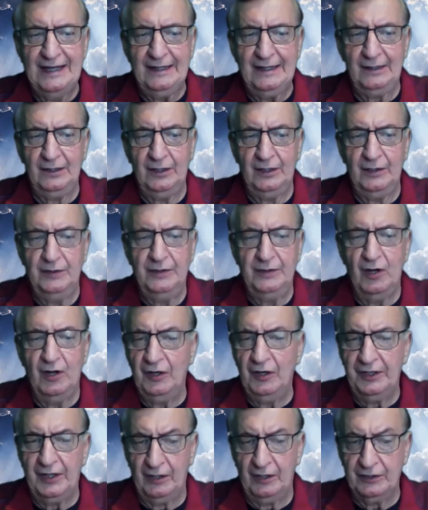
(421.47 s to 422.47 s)
debt load
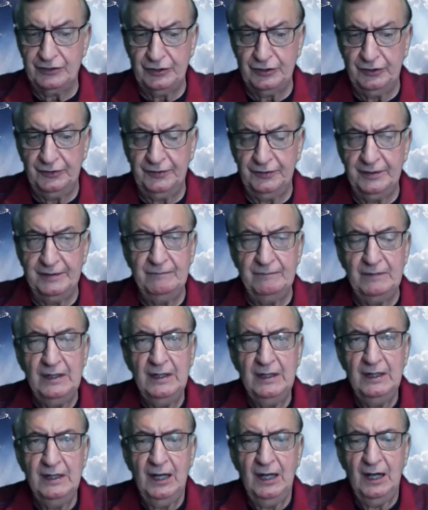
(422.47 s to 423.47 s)
on our children,
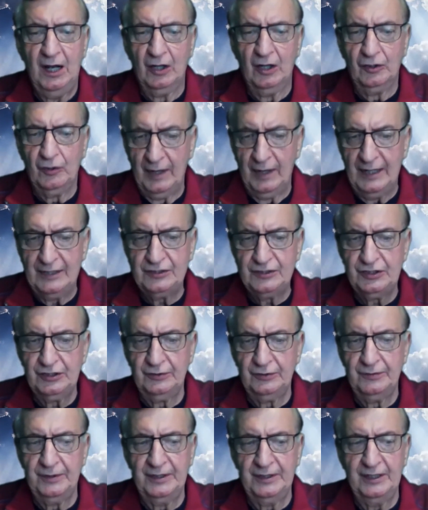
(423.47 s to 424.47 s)
our
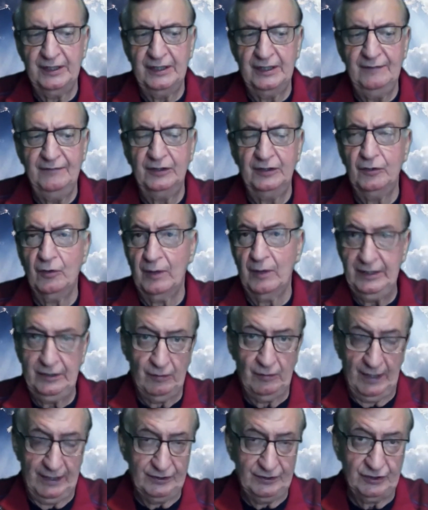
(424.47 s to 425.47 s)
grandchildren, and even
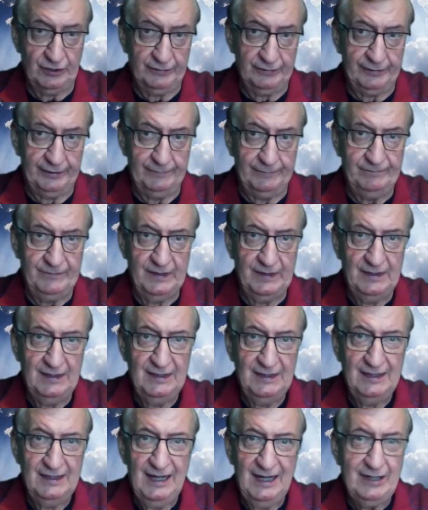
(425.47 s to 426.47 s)
great-grandchildren.
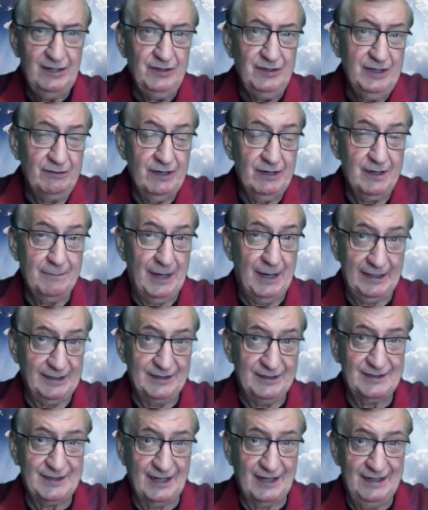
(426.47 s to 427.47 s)
I don't hear anybody
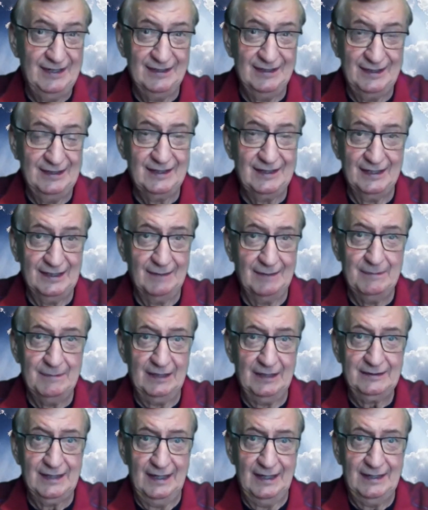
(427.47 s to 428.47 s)
say anything
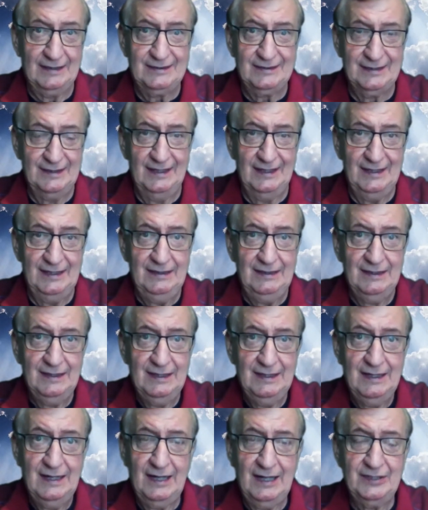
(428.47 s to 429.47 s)
about that today.
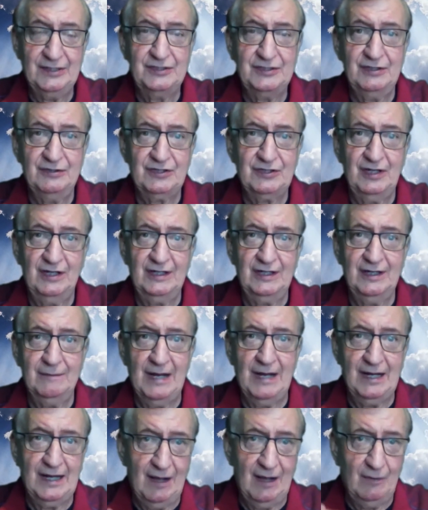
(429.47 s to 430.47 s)
I just hear talking
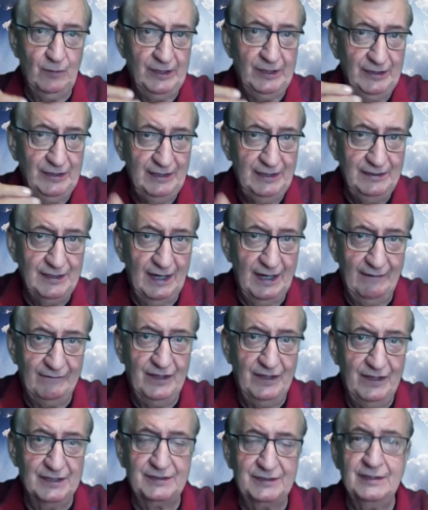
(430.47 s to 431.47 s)
about how we need to
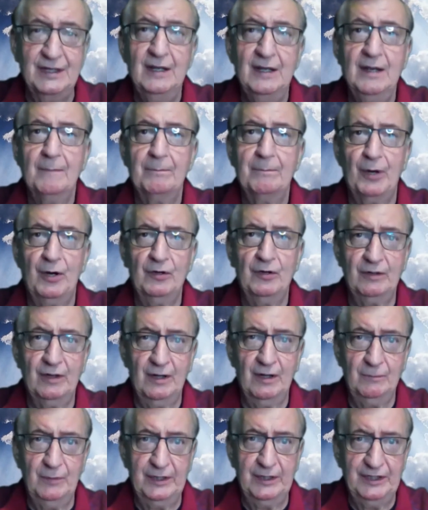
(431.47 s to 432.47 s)
have this
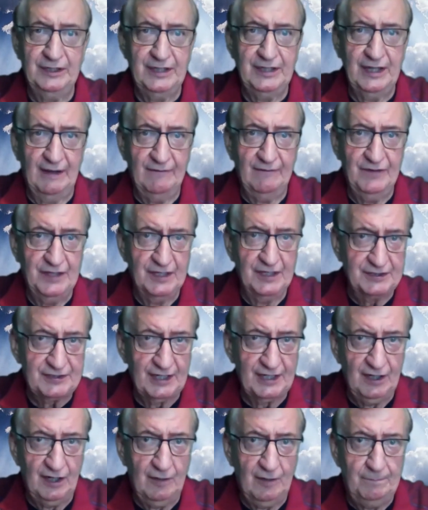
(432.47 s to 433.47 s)
program, we need to have
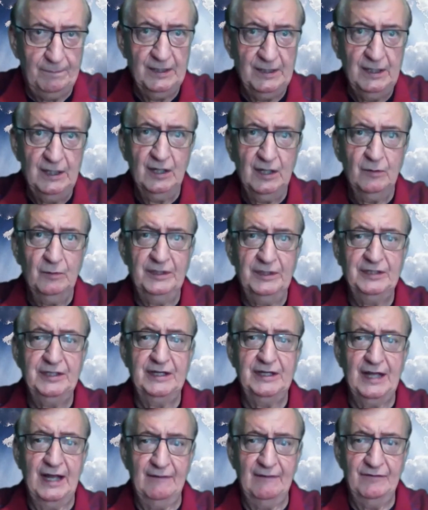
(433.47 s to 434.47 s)
this help, we
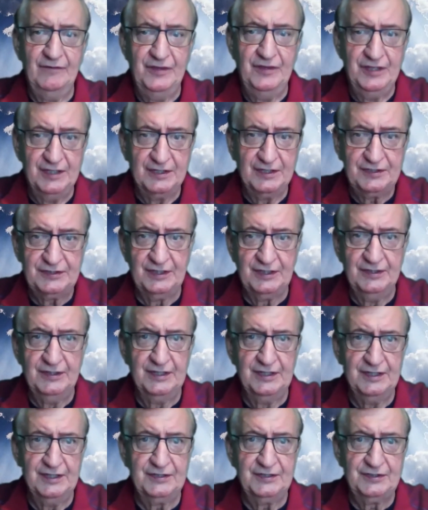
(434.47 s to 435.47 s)
need to have this and
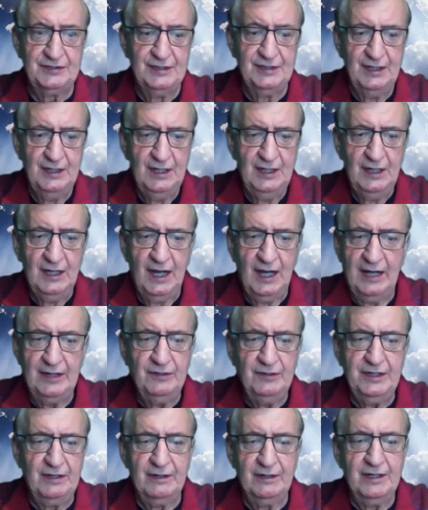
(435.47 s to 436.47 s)
this. I
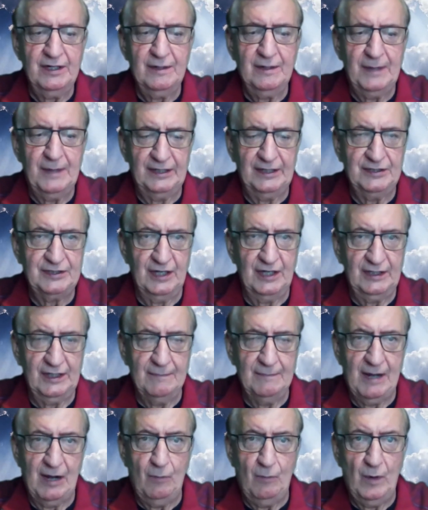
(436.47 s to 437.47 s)
don't hear anybody
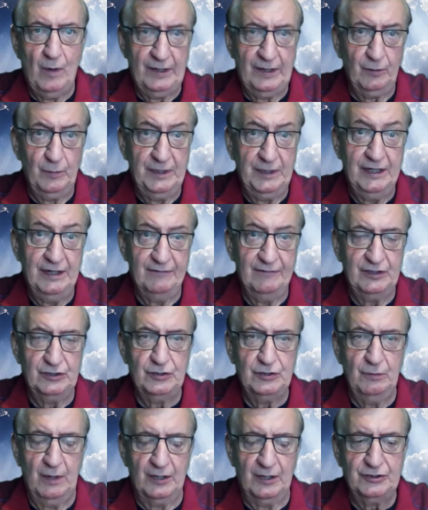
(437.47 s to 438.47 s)
talking about what are we giving
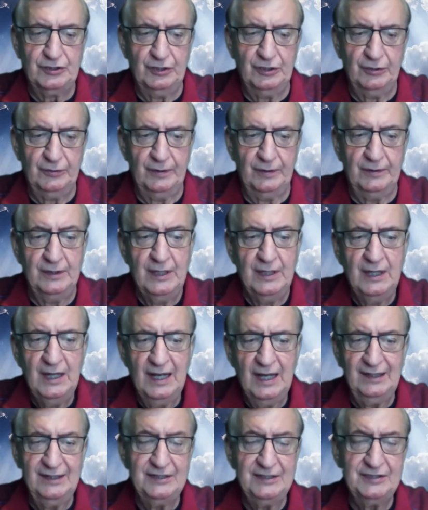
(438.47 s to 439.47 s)
to our children,
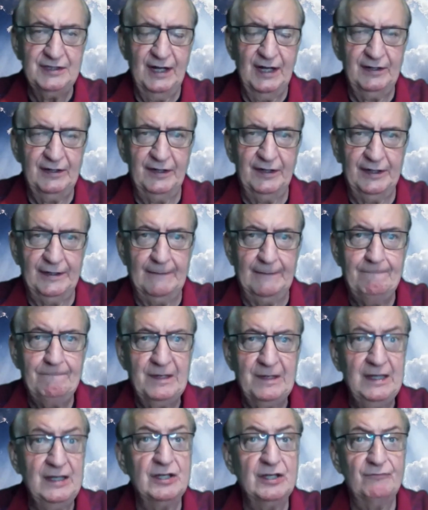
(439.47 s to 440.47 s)
at least not on an
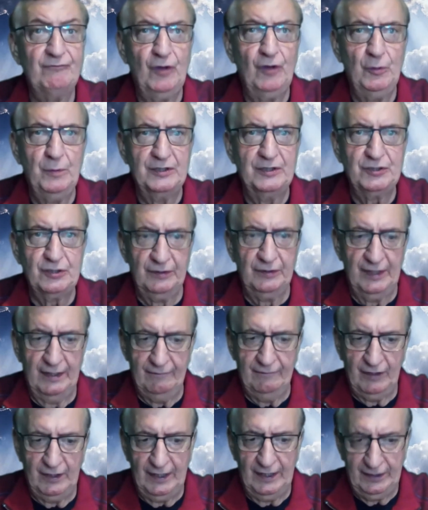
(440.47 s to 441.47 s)
influential
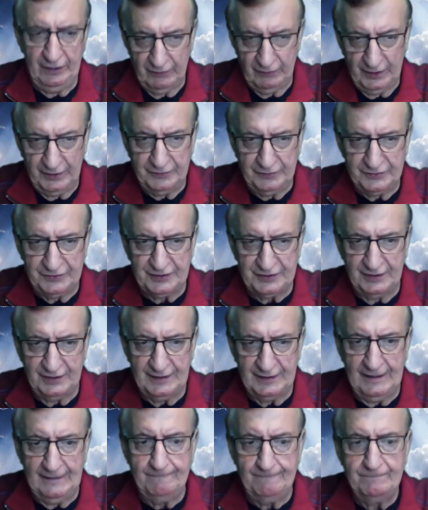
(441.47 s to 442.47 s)
level. I hear others say
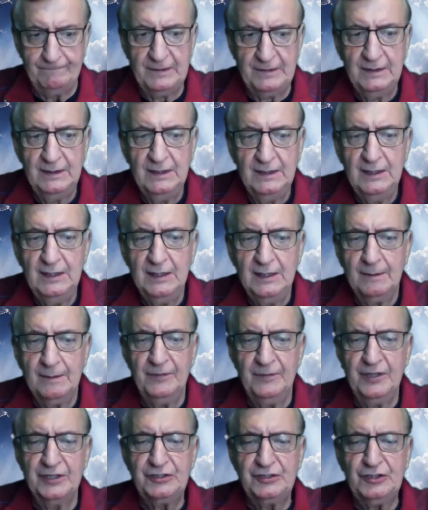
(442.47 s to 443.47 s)
that.
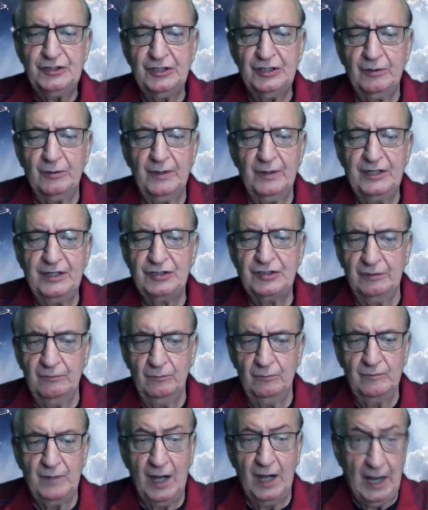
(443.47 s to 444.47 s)
This
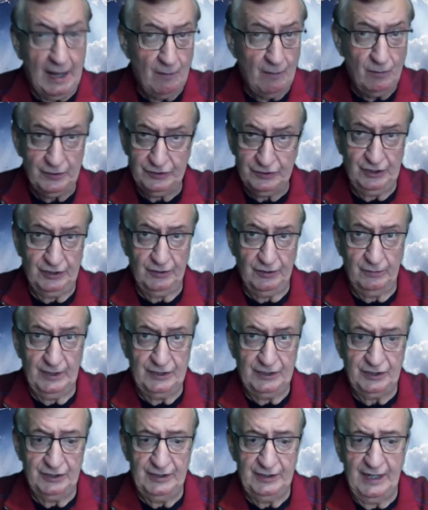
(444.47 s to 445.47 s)
generation, our
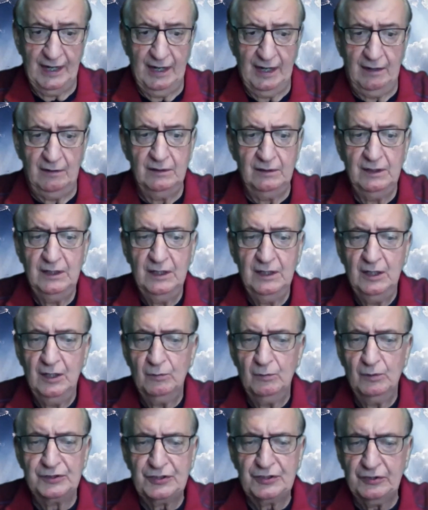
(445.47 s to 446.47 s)
generation now,
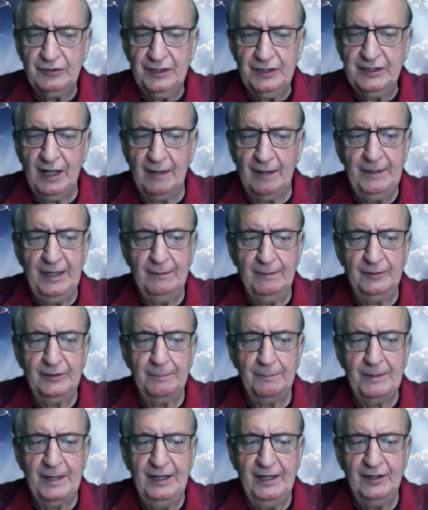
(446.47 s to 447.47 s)
will certainly not be able
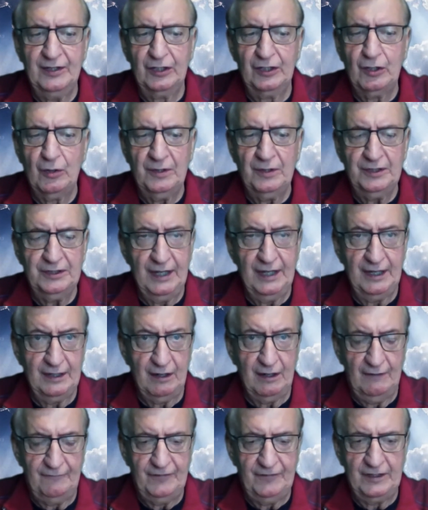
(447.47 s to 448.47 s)
to pay the current debt
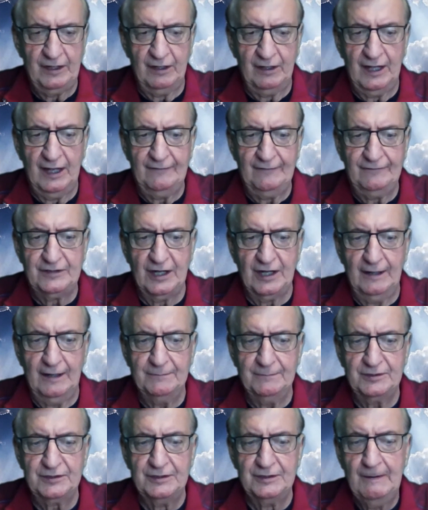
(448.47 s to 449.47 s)
off in our
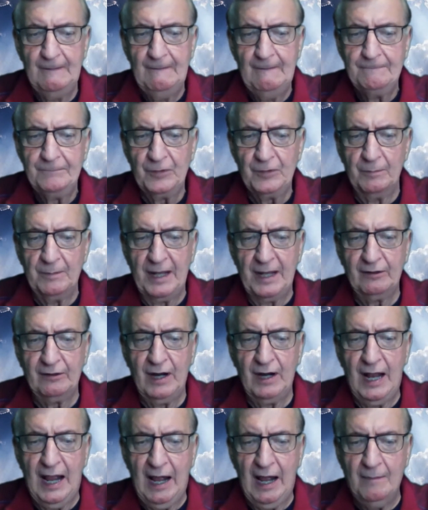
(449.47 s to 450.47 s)
lifetimes, no
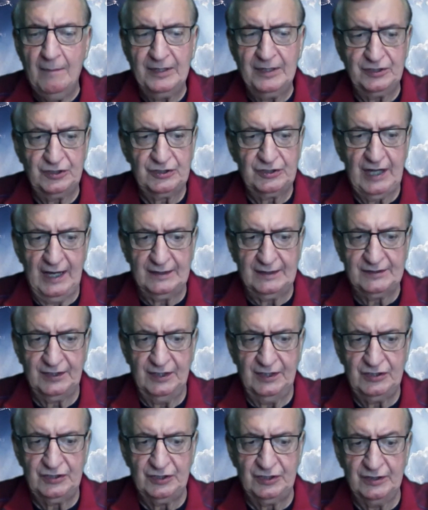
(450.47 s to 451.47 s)
matter how much
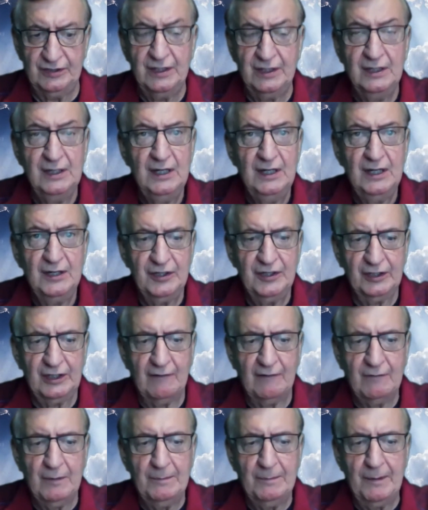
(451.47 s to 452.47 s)
taxation the
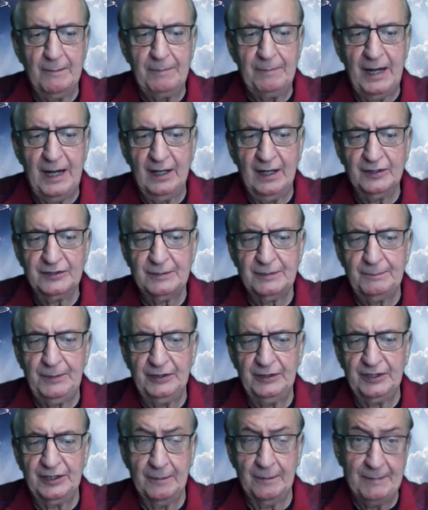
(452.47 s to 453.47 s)
government piles
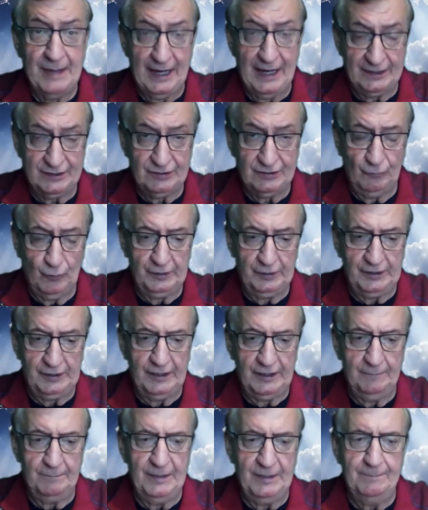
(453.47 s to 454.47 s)
upon the backs of
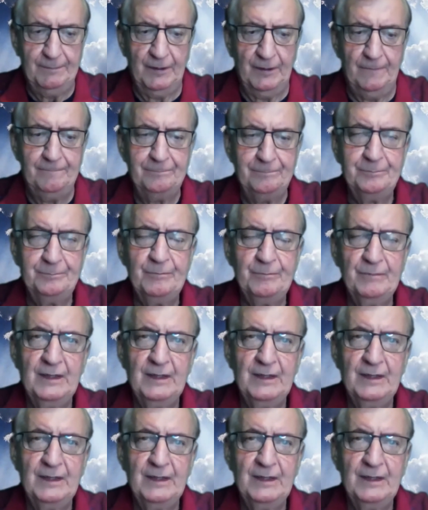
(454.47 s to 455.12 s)
working people.